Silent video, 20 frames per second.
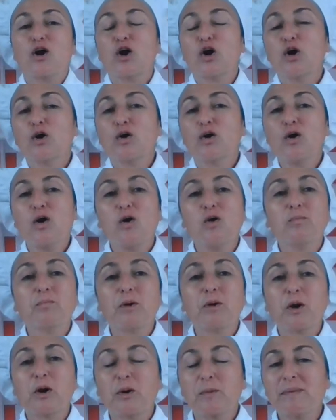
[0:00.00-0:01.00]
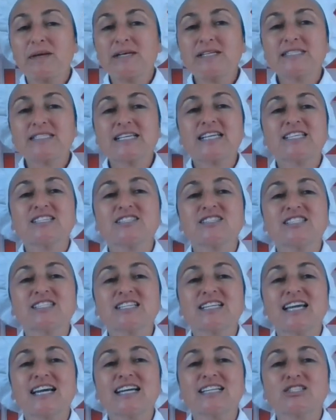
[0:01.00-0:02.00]
Her whole purpose is to
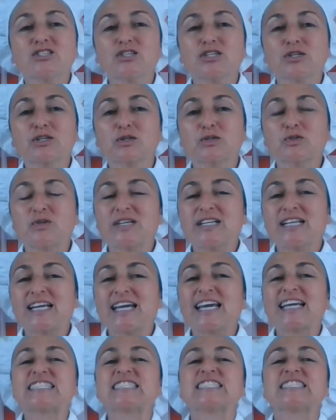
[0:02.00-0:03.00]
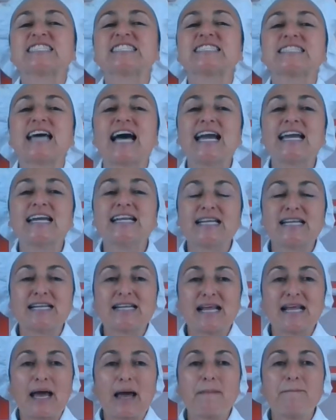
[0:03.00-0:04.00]
get children excited
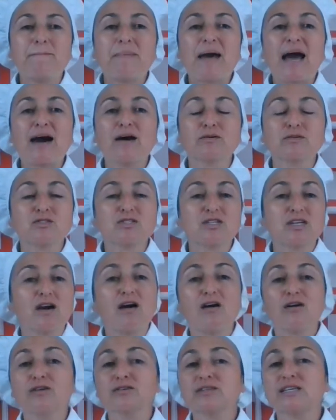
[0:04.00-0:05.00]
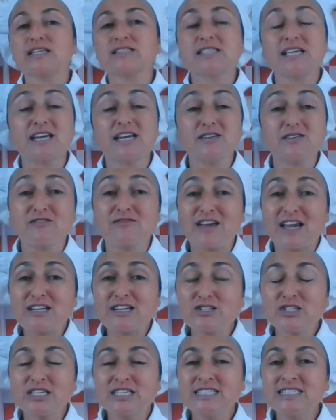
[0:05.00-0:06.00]
about all these
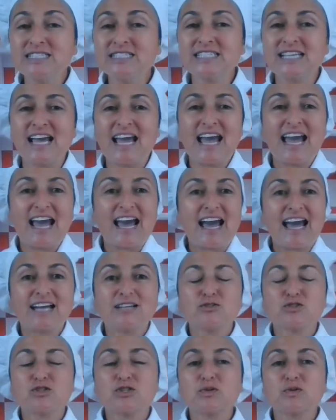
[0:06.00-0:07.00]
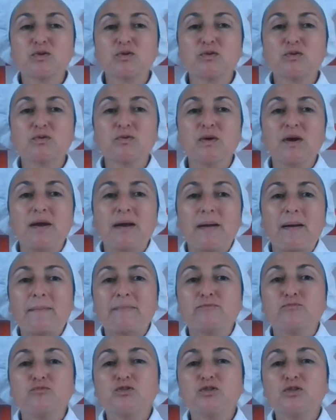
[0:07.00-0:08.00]
innovations and to
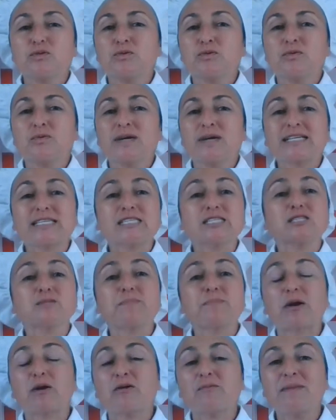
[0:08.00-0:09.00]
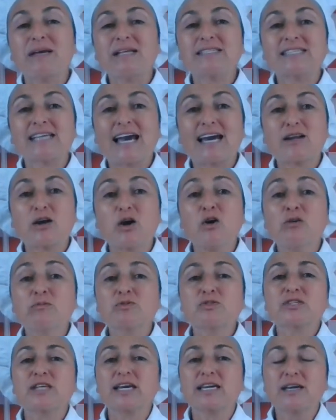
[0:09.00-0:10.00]
do experiments at home
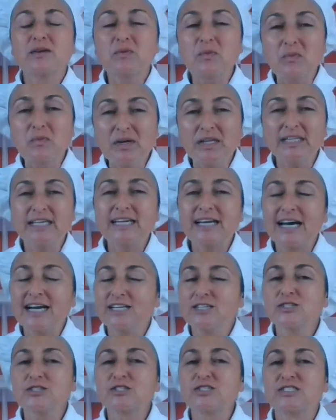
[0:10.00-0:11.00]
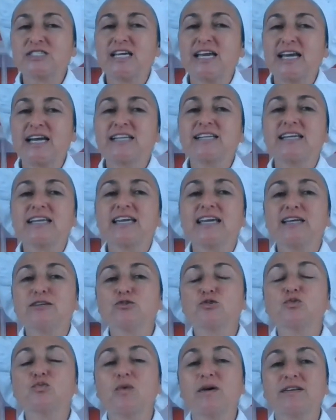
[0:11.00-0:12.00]
so they can really understand
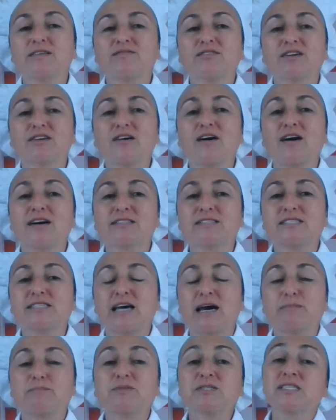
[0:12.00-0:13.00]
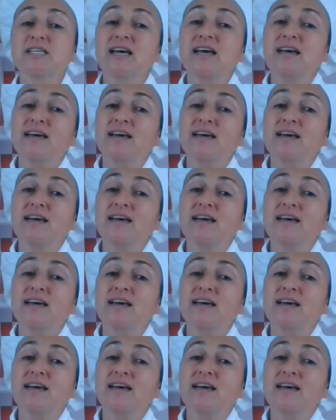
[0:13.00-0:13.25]
each one of the concepts.